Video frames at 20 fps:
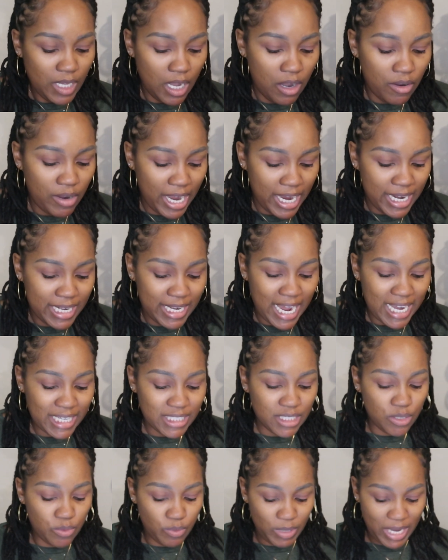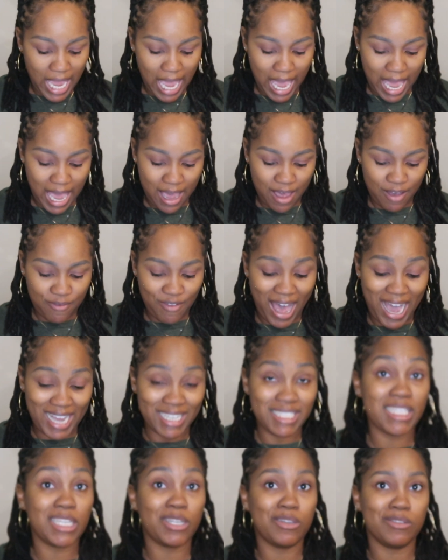Okay, next we have
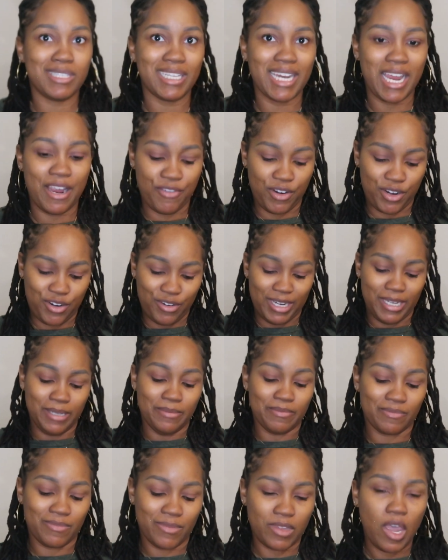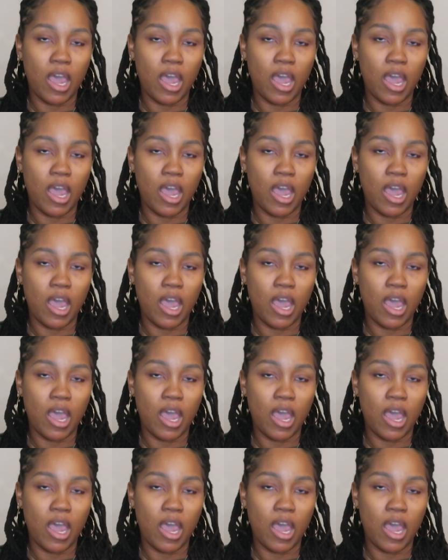Icicles and Evergreen.